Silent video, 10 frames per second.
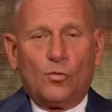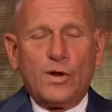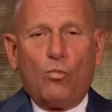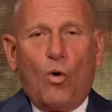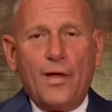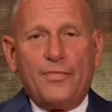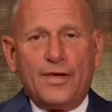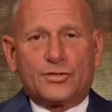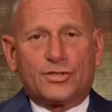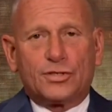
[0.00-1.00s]
We won
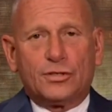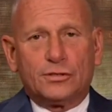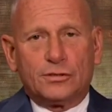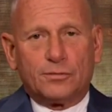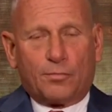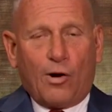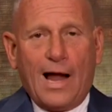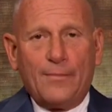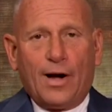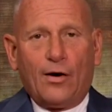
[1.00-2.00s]
this
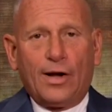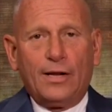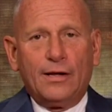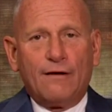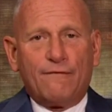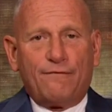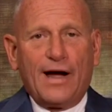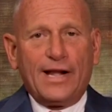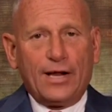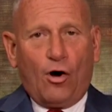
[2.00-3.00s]
primary
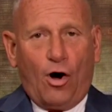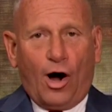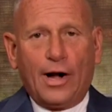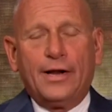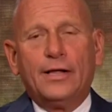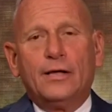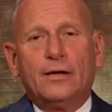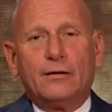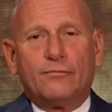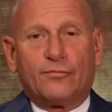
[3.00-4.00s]
fighting hard
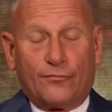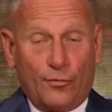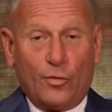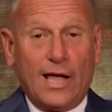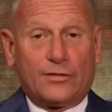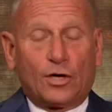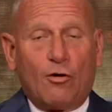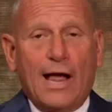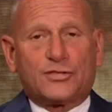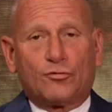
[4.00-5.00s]
at the
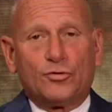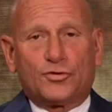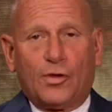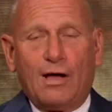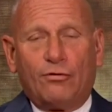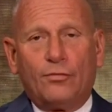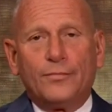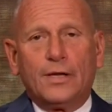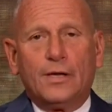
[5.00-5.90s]
grassroots level.